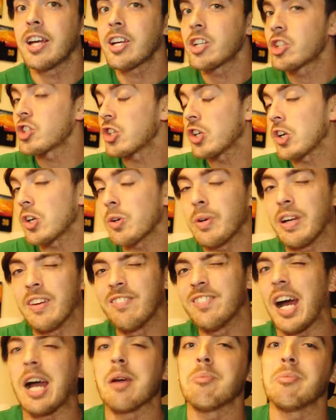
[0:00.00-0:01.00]
Like, sure, we
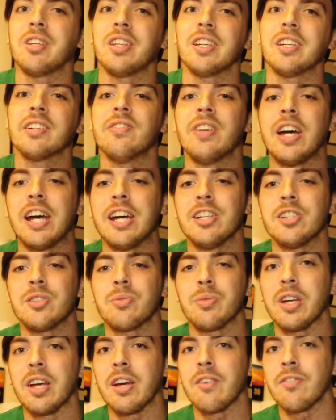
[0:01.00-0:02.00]
have Diamond League
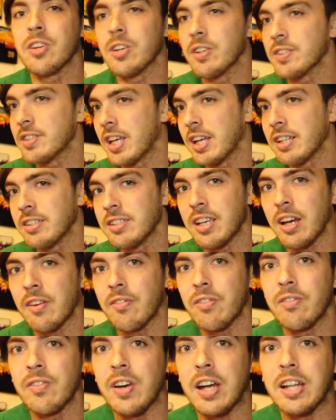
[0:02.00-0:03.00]
events, we have
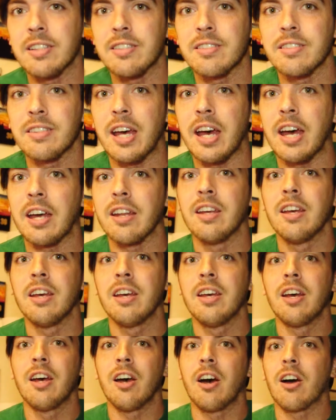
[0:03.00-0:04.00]
USATF events that
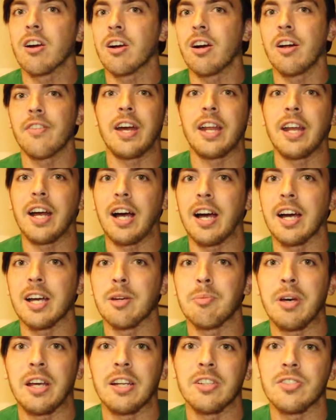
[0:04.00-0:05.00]
are on that
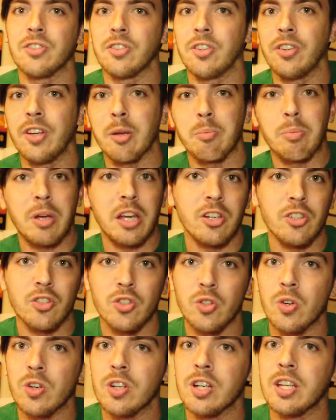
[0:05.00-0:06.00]
high pedestal, like
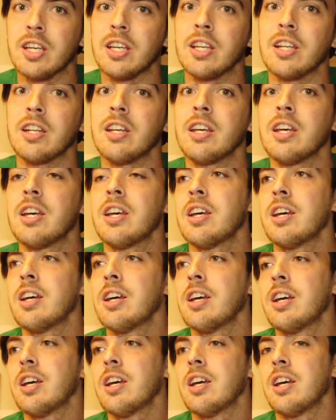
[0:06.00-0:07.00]
Peyton Jordan,
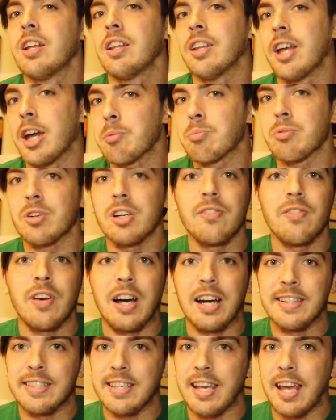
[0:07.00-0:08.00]
like
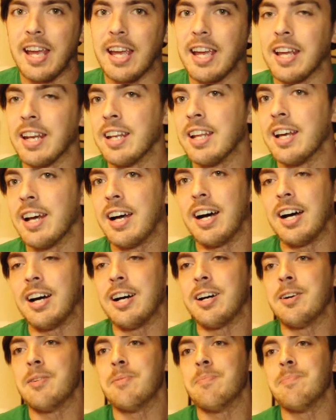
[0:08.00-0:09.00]
Prefontaine,
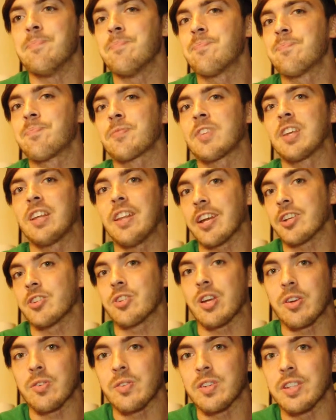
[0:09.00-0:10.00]

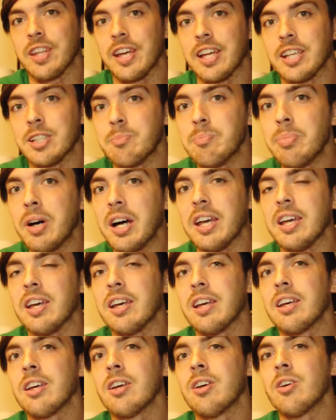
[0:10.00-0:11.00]
like Drake Relays, but
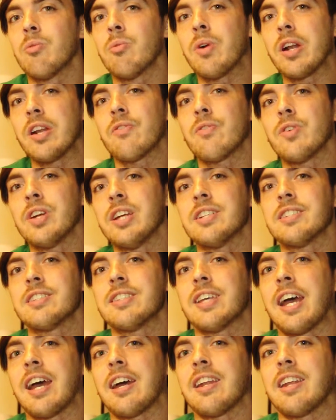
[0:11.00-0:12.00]
what if we
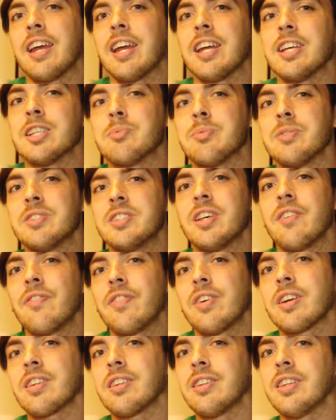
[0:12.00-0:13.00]
just had a
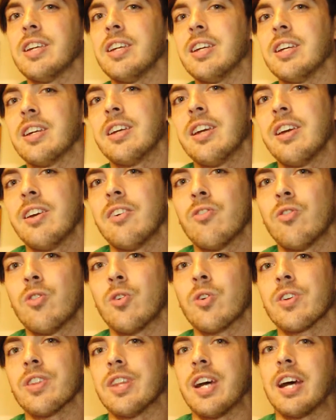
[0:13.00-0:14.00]
specific league
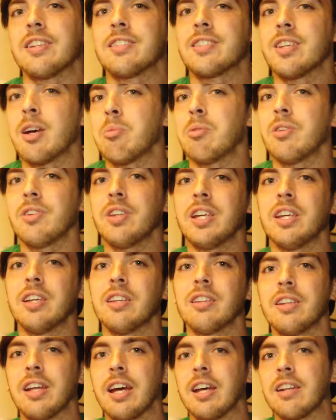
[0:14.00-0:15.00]
for that
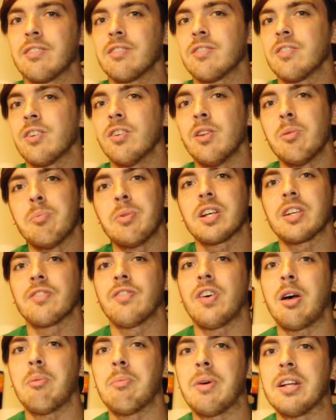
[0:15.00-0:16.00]
sub-elite, that Olympic
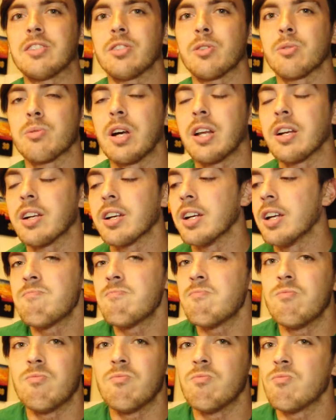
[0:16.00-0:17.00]
developmental runner?
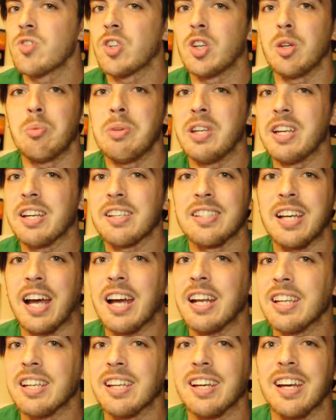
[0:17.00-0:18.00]
Could be
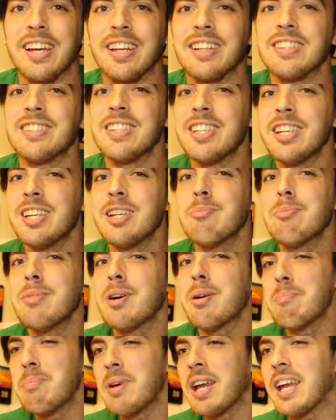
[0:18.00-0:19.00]
exciting, a
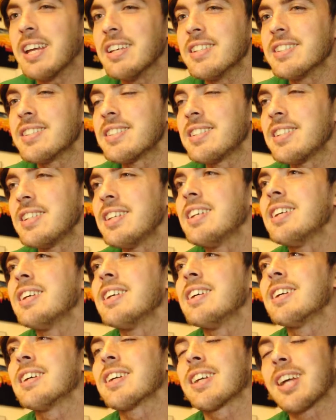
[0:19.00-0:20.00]
team-based
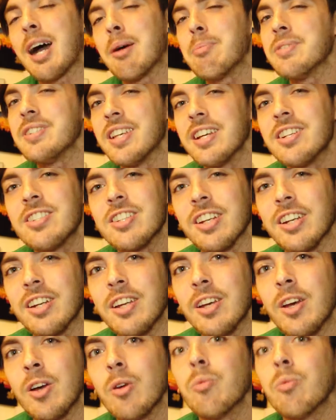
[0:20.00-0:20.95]
competition.